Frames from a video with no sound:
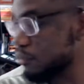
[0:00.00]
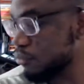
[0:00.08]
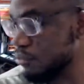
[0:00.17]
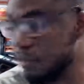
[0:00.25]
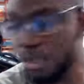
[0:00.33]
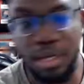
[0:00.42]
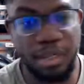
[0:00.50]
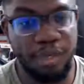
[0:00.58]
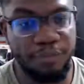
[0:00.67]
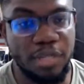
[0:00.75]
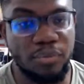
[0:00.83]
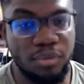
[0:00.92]
Yeah, if
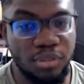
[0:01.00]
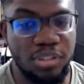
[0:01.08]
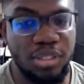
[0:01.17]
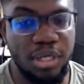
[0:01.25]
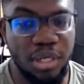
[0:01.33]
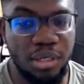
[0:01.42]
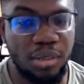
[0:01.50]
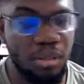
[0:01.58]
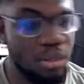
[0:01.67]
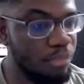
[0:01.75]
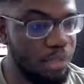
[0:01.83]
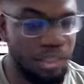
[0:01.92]
that's what you say, and
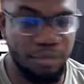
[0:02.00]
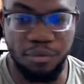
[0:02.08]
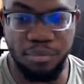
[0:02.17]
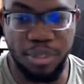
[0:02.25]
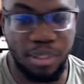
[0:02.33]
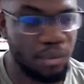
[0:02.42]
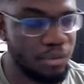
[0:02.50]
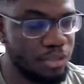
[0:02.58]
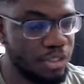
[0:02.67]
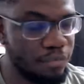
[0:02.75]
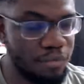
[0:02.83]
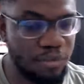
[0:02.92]
I believe you, man, I'll
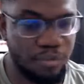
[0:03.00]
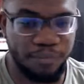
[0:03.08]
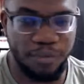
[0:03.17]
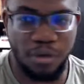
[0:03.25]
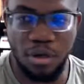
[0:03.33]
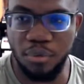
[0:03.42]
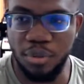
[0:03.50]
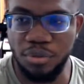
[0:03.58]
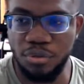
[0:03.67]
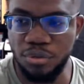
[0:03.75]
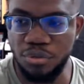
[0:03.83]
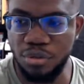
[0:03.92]
just have to figure out a way to
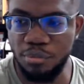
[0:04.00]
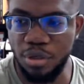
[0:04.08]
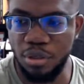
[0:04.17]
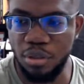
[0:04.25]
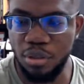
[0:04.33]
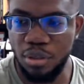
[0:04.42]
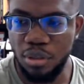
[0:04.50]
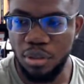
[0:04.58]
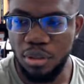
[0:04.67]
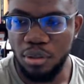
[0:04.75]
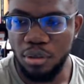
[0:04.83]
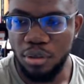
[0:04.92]
use StreamYard
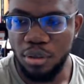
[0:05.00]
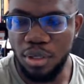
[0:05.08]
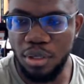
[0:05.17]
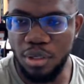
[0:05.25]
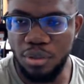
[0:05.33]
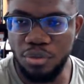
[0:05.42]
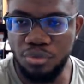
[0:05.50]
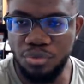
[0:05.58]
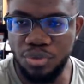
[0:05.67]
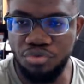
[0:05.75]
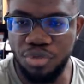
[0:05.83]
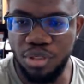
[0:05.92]
and then use
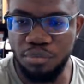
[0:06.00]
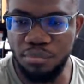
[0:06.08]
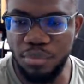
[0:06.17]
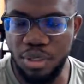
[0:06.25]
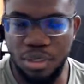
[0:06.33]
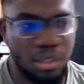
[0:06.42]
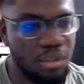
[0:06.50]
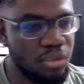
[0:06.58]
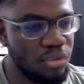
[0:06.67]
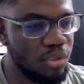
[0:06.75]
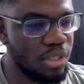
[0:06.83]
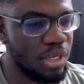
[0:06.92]
Restream and then
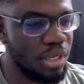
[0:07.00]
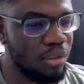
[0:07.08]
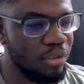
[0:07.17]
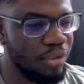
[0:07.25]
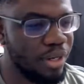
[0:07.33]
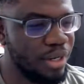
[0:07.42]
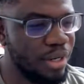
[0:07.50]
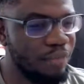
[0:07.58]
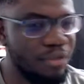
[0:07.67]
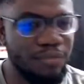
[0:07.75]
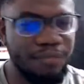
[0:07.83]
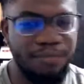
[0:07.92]
sort that out rather than having
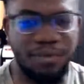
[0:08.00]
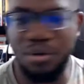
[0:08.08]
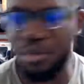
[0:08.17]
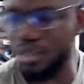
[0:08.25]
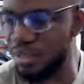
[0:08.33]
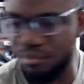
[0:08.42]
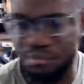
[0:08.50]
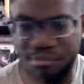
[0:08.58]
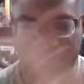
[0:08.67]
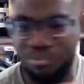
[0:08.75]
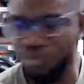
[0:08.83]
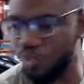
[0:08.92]
to figure this
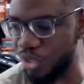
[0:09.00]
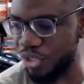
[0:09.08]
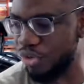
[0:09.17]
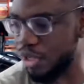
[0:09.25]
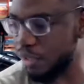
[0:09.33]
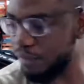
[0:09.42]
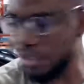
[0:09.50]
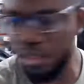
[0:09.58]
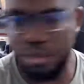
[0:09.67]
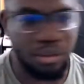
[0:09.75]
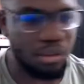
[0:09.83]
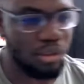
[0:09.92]
witchcraft
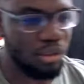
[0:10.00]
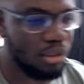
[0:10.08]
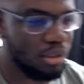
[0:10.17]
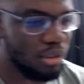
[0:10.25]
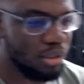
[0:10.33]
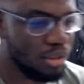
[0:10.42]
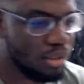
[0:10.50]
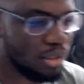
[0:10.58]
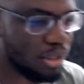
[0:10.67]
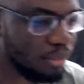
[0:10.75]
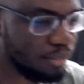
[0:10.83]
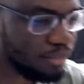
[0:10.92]
here.
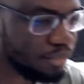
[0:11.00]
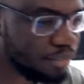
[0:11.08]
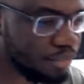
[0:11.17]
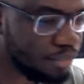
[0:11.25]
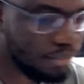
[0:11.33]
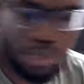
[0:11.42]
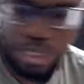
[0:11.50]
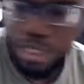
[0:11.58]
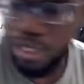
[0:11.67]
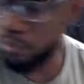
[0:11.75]
So, yeah.